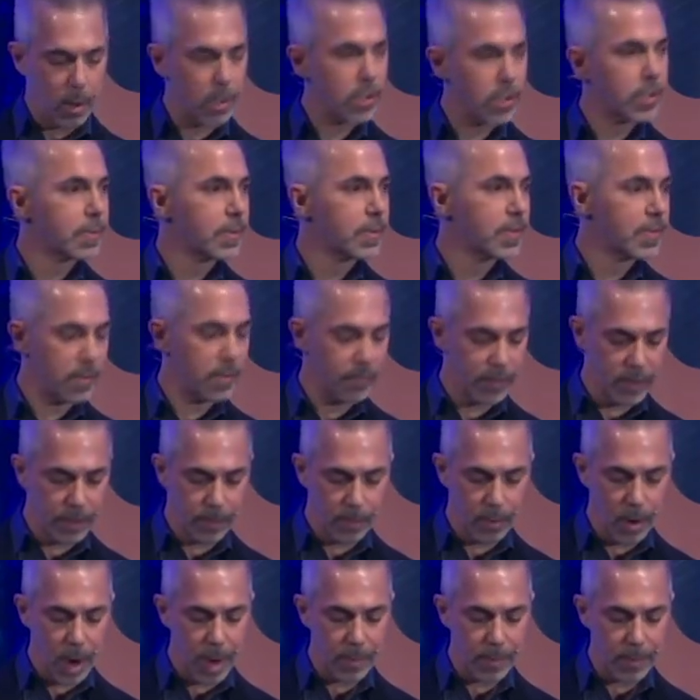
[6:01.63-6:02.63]
or
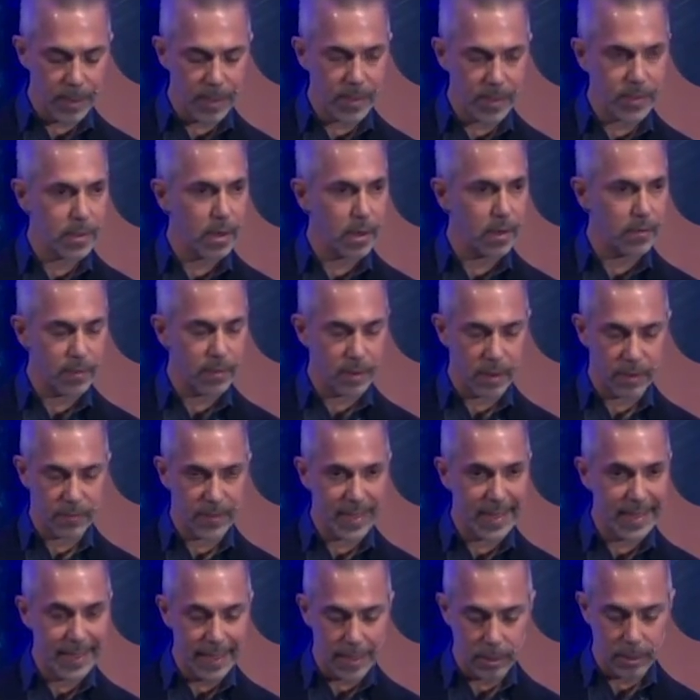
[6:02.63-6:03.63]
specific properties of, of
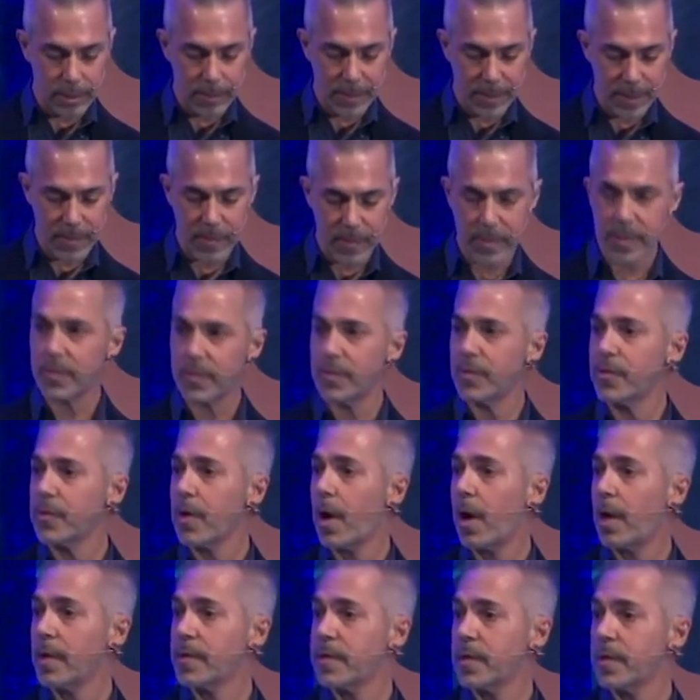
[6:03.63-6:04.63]
key elements, such as,
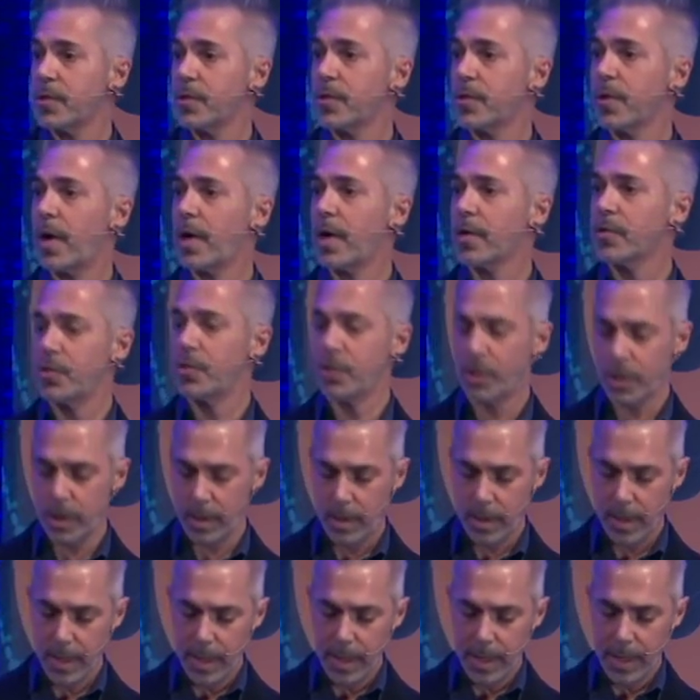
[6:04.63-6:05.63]
such as
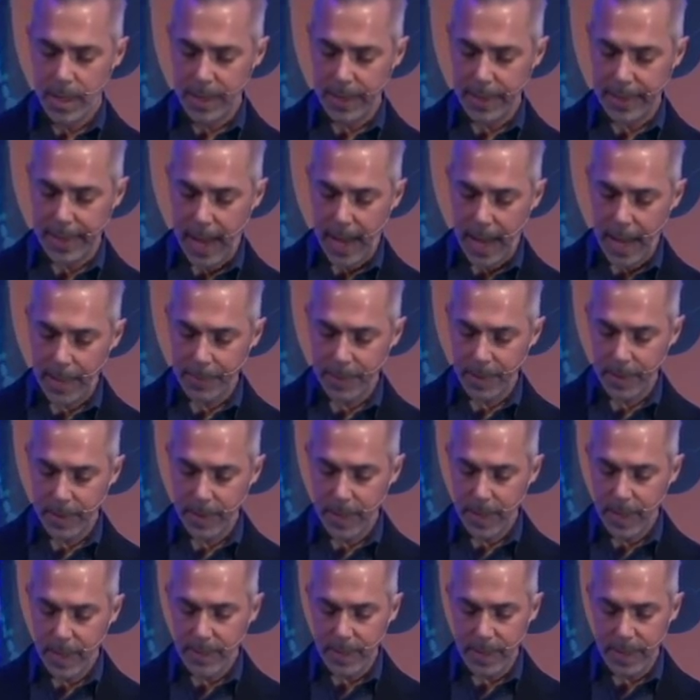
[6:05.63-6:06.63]
oxygen and
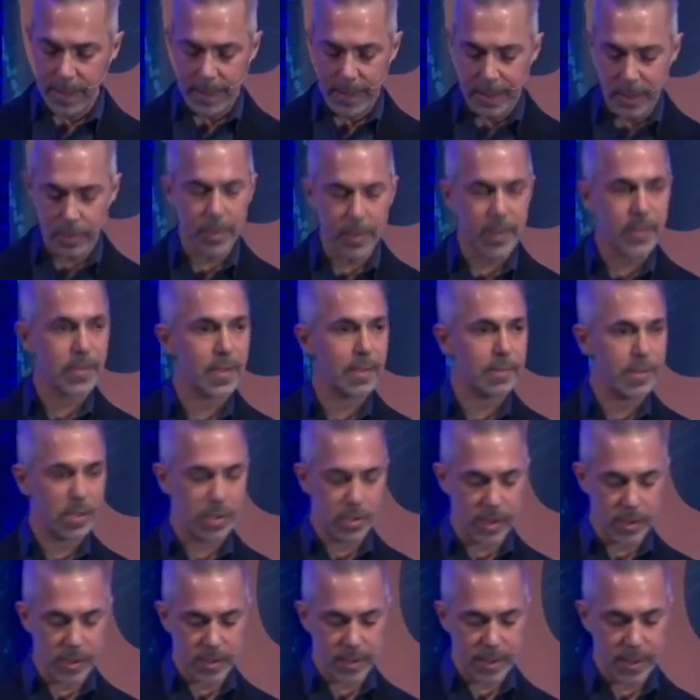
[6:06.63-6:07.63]
carbon, that need to
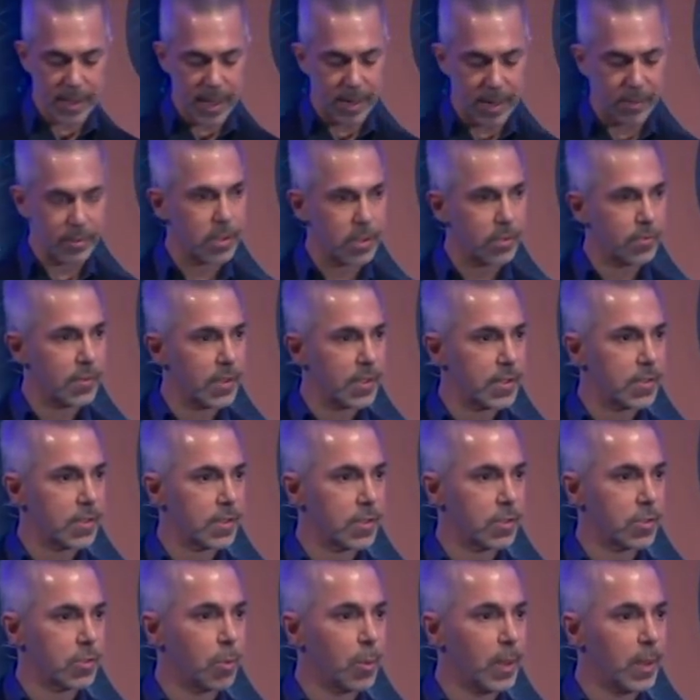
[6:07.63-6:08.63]
exhibit just the
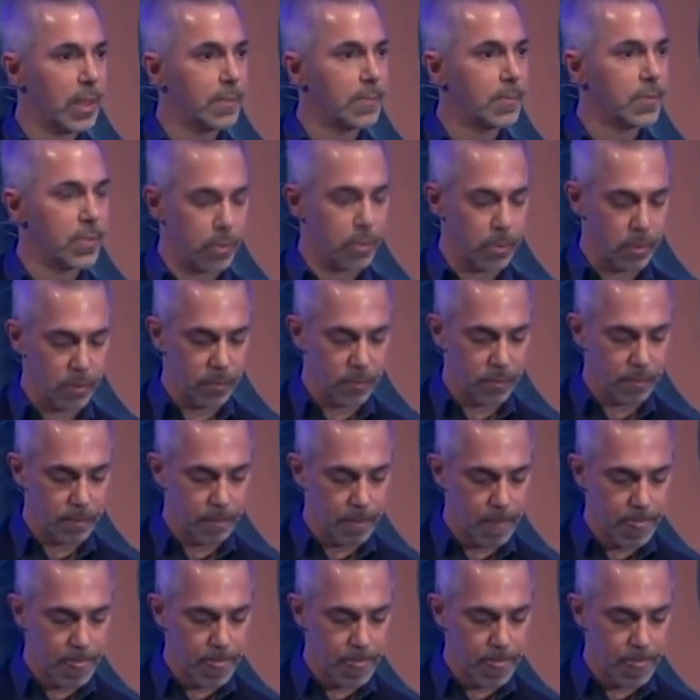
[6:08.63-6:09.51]
characteristics we observe.